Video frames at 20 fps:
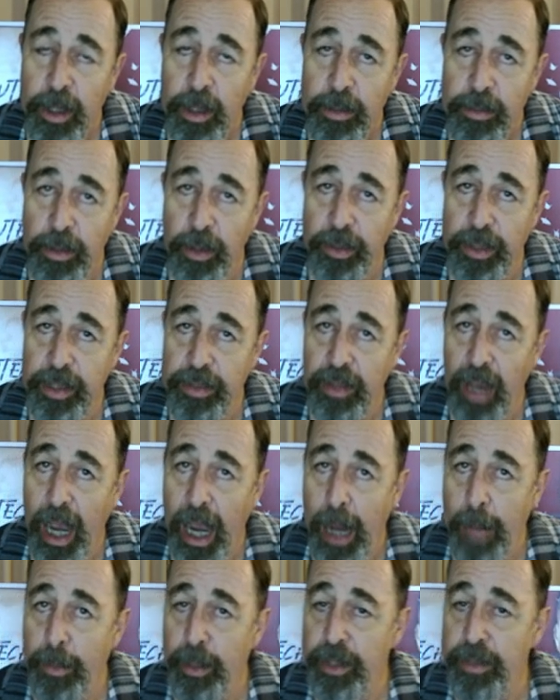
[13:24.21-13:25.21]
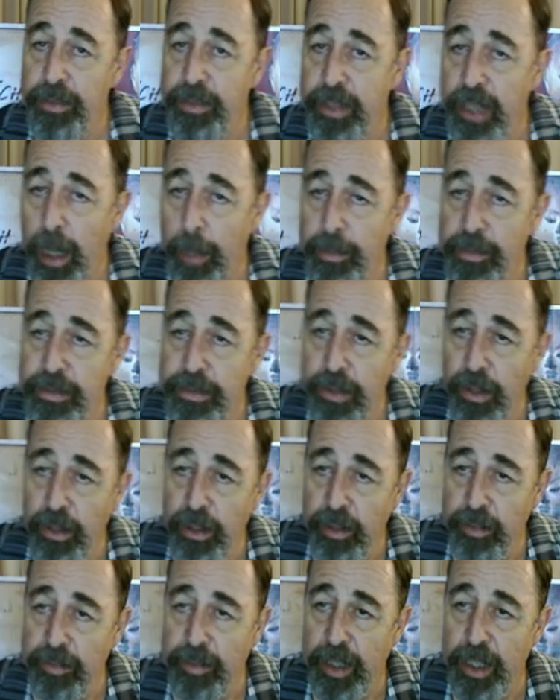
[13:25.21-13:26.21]
So these hybrids, dubbed
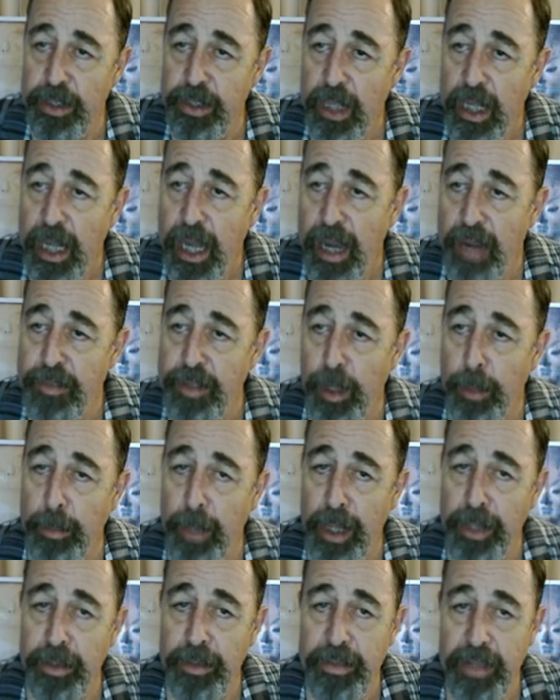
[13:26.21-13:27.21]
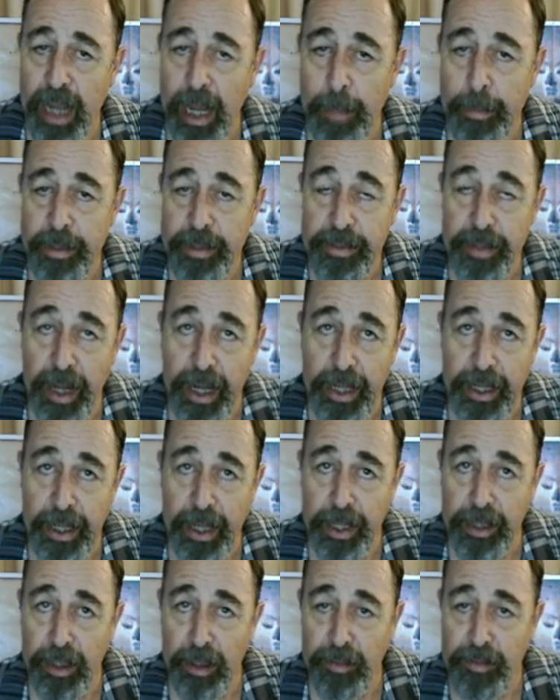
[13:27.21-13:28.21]
sturddlefish, have their mother's appetite
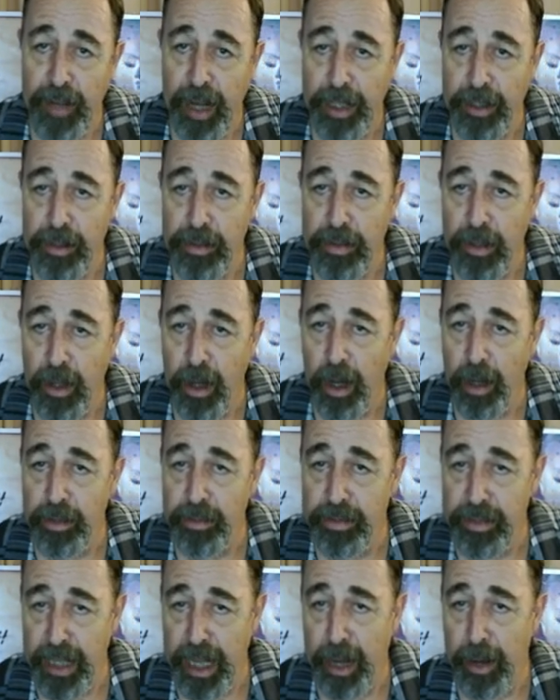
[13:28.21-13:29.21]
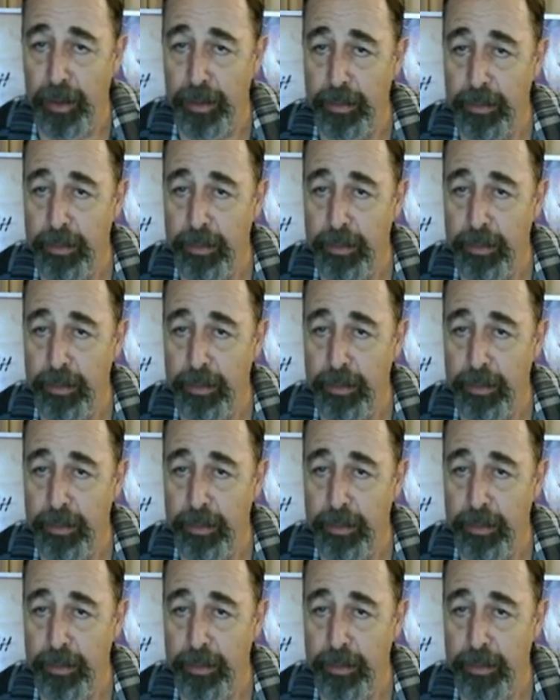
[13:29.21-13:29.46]
and their father's long snout.